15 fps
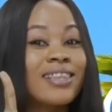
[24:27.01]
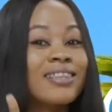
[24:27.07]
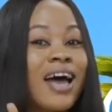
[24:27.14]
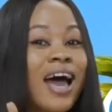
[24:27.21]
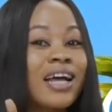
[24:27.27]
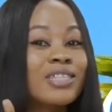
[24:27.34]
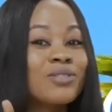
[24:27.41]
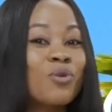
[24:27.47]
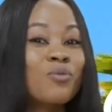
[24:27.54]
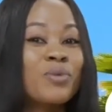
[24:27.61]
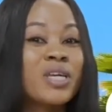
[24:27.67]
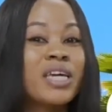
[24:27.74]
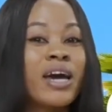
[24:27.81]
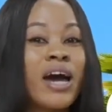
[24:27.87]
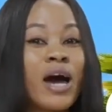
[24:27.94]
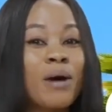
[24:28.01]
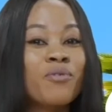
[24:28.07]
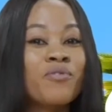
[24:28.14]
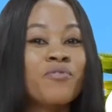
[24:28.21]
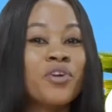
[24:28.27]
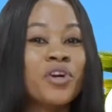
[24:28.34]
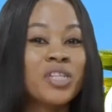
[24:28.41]
that will be
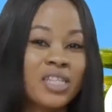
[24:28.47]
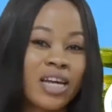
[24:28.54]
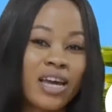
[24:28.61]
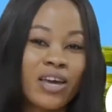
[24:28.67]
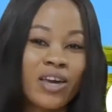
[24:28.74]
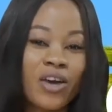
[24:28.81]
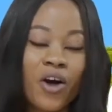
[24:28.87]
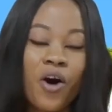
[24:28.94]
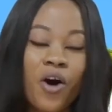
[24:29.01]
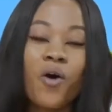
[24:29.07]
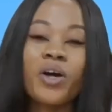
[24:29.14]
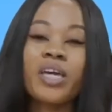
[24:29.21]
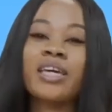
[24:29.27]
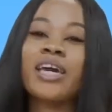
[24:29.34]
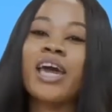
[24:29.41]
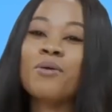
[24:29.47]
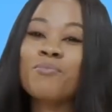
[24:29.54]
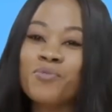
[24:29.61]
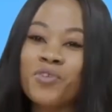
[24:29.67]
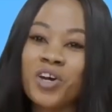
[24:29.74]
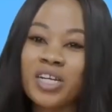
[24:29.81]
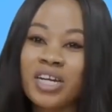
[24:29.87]
Cabo Verde, or
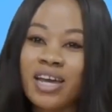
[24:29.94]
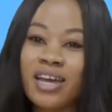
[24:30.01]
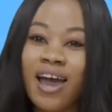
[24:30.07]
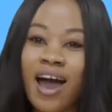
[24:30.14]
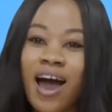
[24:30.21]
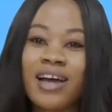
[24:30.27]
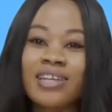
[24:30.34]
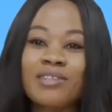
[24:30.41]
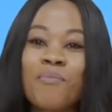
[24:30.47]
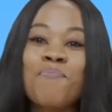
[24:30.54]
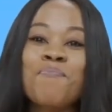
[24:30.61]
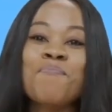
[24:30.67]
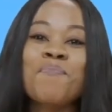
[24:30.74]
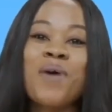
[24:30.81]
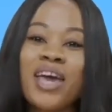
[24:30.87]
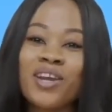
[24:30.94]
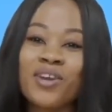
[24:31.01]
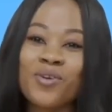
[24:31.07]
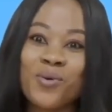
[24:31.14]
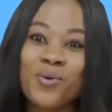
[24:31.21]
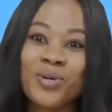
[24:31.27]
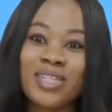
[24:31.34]
Cape Verde as many
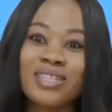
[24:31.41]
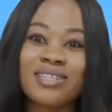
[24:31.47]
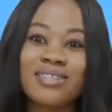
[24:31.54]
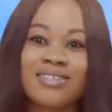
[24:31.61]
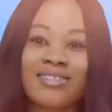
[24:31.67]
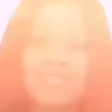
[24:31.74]
know it.